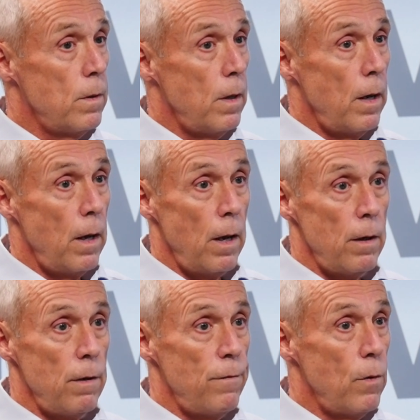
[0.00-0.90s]

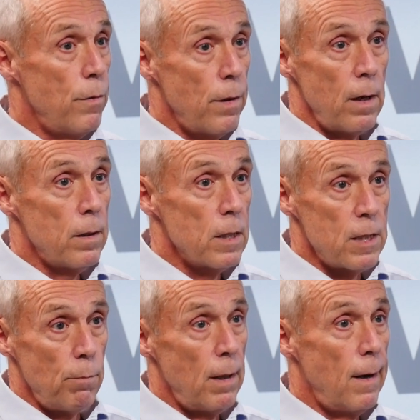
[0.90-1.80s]
and if you think the
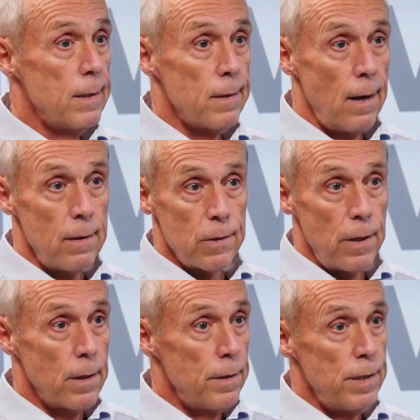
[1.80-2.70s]
supply side is going
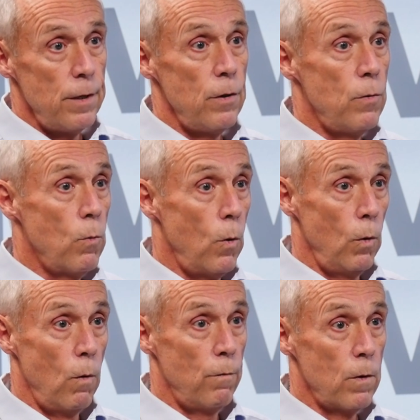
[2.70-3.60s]
to continue to
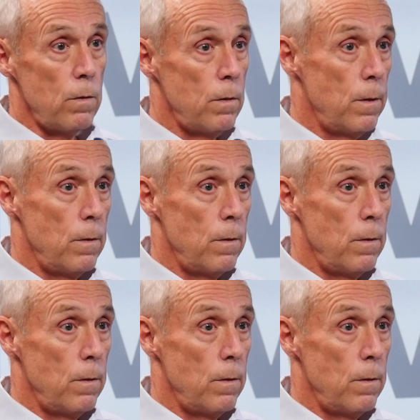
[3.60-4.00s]
roll over,